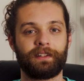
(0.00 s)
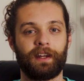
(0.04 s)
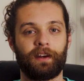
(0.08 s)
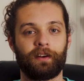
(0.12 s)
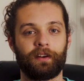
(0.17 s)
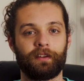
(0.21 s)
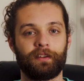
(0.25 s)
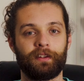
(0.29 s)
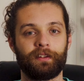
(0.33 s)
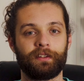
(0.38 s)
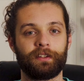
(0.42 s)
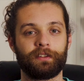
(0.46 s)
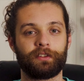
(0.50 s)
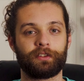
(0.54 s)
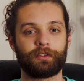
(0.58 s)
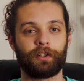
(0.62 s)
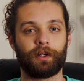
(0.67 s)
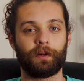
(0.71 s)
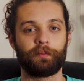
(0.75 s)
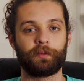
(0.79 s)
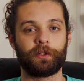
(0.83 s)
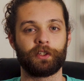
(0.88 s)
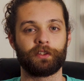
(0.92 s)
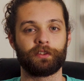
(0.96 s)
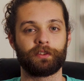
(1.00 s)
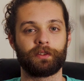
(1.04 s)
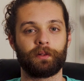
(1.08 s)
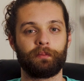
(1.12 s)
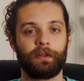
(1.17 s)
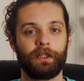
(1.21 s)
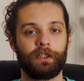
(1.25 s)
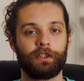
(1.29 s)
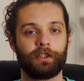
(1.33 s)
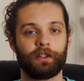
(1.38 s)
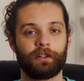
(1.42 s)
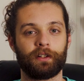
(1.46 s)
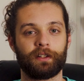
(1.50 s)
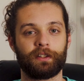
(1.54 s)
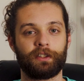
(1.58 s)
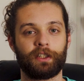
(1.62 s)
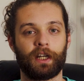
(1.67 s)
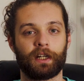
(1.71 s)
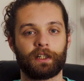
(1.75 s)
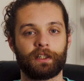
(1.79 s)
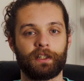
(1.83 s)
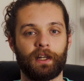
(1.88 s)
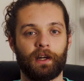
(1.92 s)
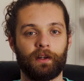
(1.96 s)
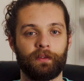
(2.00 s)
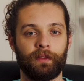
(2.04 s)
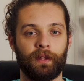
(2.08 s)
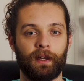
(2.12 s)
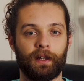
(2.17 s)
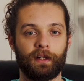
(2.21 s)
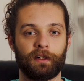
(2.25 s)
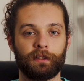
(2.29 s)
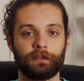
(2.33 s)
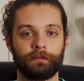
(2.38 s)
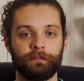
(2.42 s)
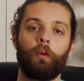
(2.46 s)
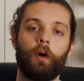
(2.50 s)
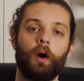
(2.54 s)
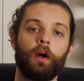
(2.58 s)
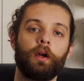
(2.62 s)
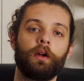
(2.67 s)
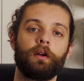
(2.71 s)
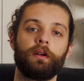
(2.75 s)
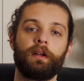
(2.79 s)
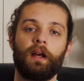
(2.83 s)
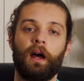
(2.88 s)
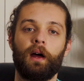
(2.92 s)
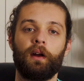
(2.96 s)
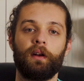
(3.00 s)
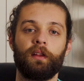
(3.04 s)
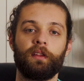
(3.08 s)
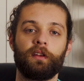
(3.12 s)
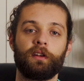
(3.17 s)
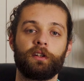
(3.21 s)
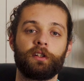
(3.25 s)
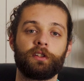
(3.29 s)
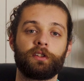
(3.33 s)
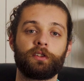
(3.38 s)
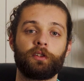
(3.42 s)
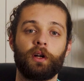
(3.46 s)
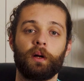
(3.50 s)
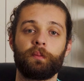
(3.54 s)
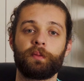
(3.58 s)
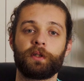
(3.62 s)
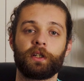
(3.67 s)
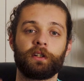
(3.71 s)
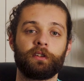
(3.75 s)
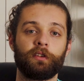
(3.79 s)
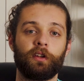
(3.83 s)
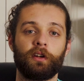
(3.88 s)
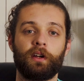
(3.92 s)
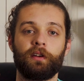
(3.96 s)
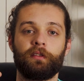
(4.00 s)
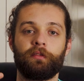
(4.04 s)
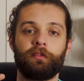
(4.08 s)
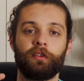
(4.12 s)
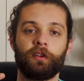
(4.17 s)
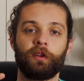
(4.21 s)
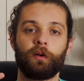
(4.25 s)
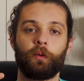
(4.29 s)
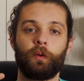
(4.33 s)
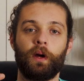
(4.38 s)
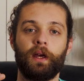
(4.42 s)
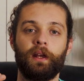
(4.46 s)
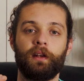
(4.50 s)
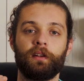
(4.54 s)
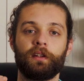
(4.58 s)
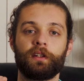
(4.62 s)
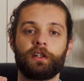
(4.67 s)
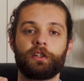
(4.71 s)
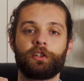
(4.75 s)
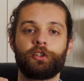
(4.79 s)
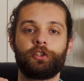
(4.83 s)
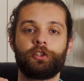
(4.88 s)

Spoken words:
down in the description, so be sure to check down there. While you're down in the description looking for the weight of this